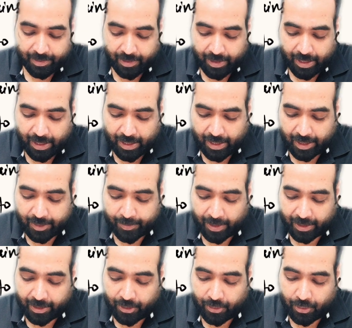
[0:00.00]
They are
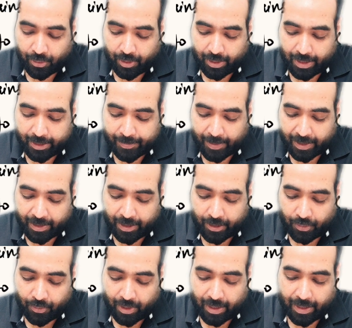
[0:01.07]
expected
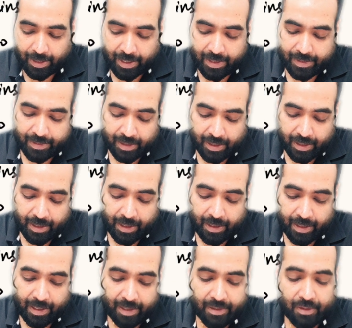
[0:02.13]
to realize
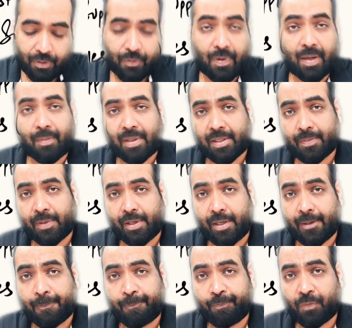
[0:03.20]
in next 12 months
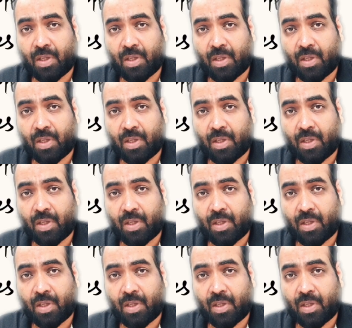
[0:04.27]
period.